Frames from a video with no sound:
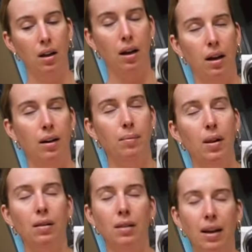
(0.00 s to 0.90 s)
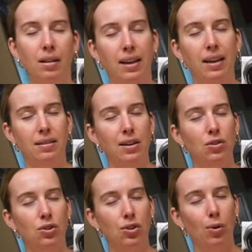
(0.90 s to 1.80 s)
Um, luckily, he's
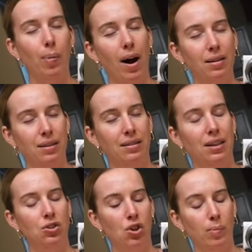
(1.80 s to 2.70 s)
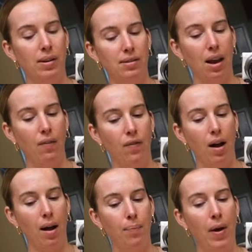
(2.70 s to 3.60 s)
in two boxes. He should be safe.
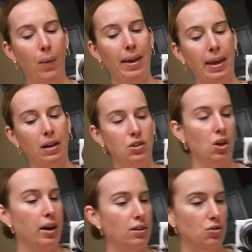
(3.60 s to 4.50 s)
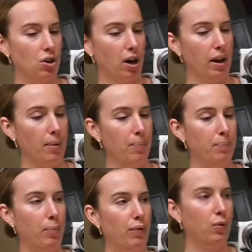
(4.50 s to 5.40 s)
Um, that way he can start its journey
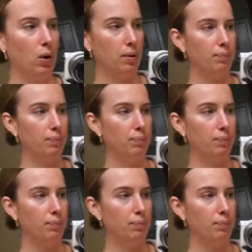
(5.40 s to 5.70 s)
before